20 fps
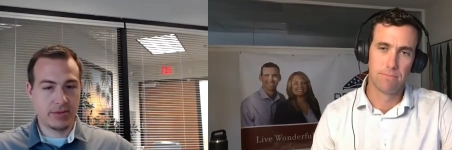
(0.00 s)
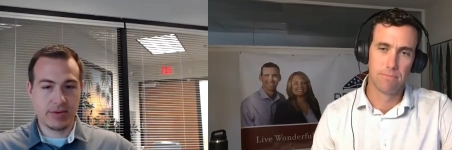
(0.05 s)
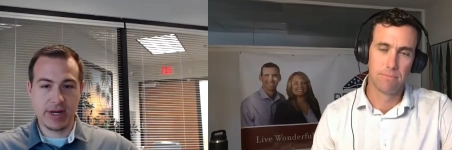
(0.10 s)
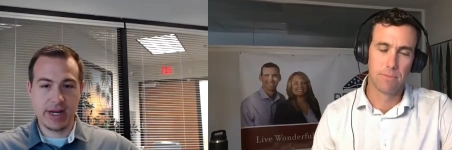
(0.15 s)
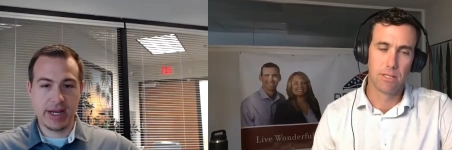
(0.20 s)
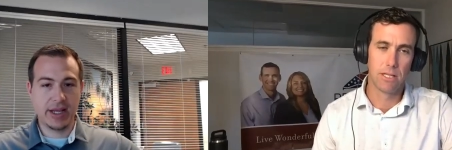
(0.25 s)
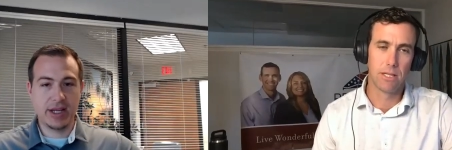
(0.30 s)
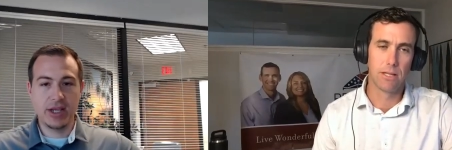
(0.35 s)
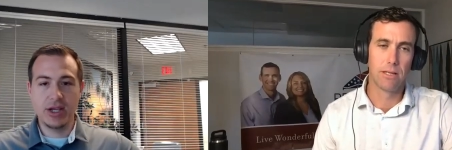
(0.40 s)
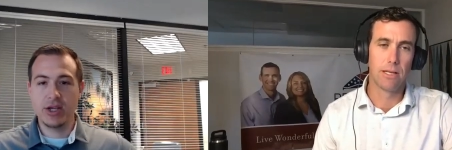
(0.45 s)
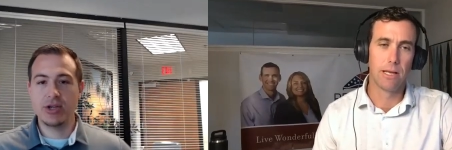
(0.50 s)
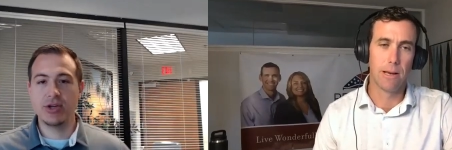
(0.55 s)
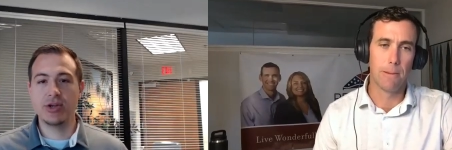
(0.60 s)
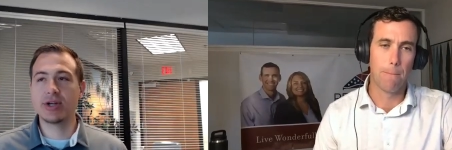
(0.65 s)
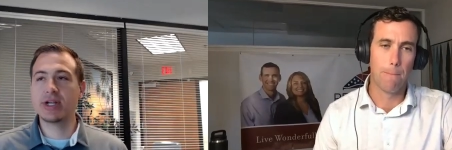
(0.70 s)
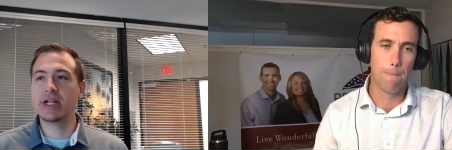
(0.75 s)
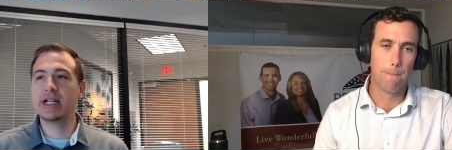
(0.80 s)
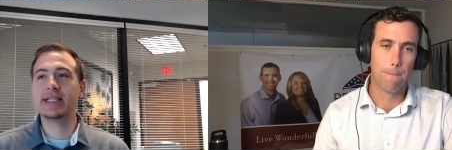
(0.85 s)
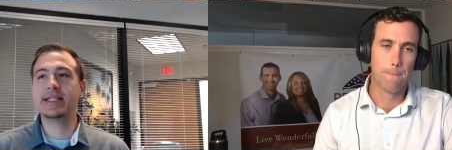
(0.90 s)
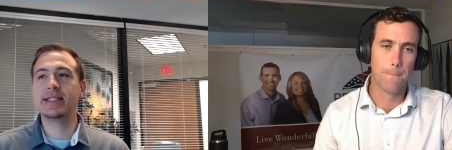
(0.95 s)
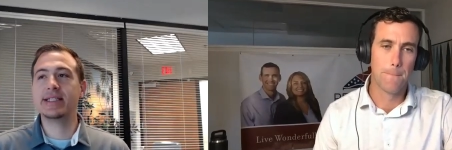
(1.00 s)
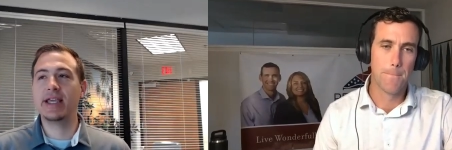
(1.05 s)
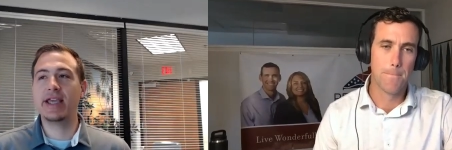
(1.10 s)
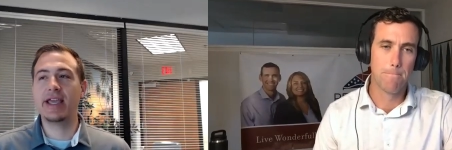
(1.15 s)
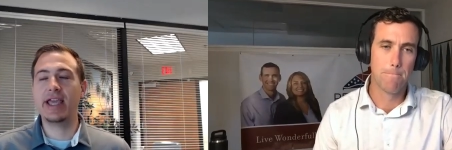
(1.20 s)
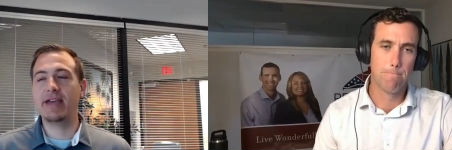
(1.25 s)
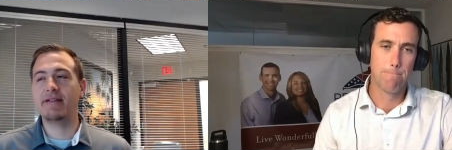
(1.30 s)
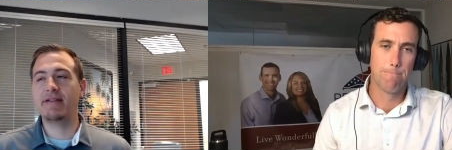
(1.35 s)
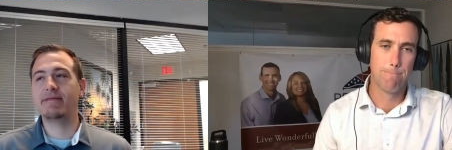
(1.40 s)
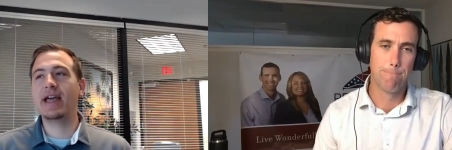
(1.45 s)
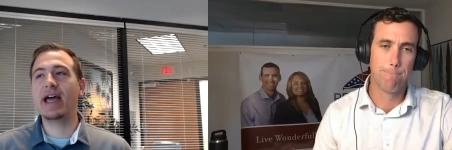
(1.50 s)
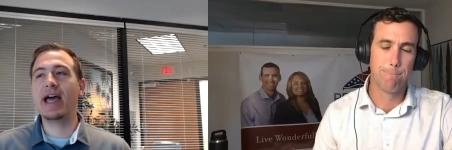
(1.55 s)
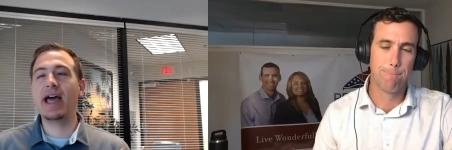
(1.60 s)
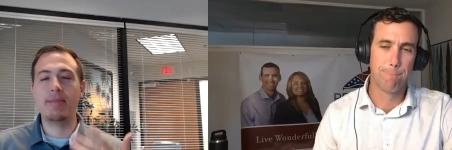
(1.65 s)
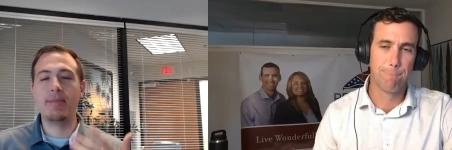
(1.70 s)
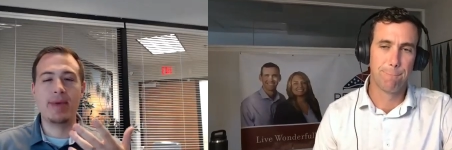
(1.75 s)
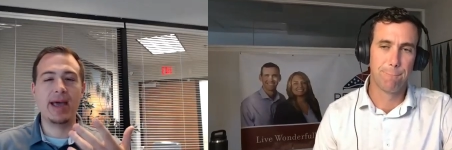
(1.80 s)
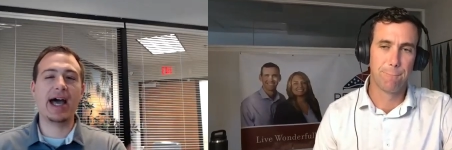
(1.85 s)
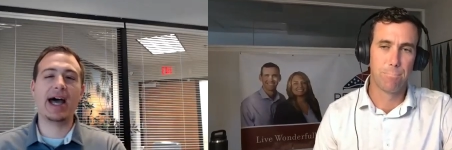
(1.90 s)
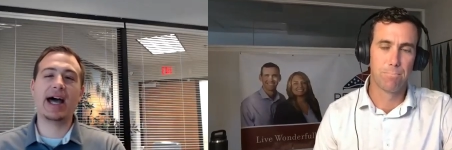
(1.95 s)
Speaker 1: right? Yeah. You're going to if
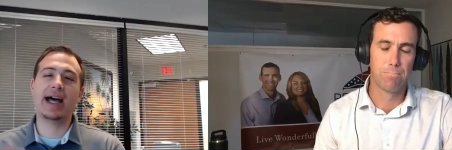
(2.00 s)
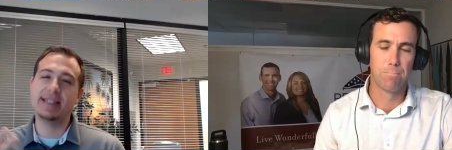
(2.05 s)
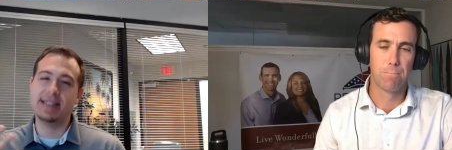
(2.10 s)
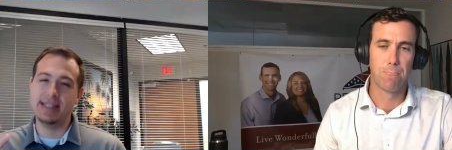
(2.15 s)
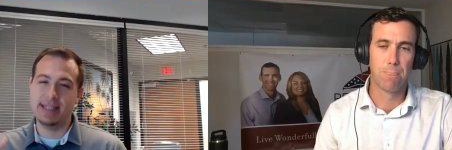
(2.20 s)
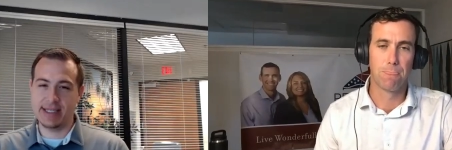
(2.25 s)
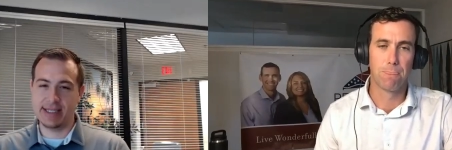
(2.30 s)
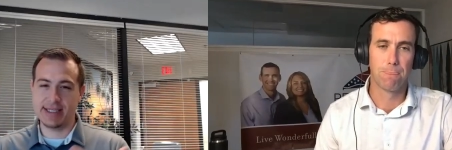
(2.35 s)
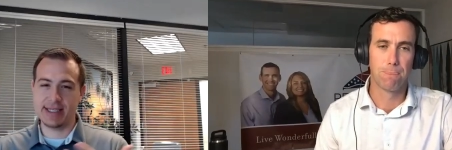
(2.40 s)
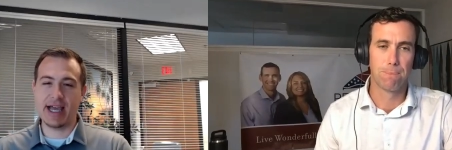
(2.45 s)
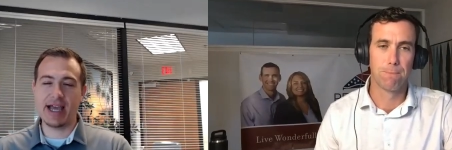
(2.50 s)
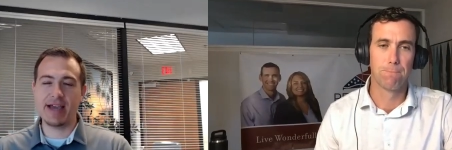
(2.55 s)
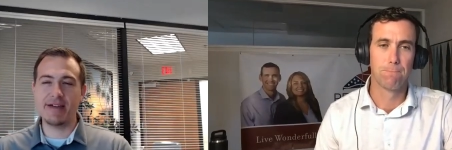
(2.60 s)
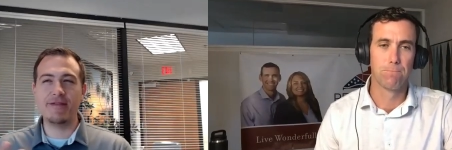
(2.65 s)
that passes, I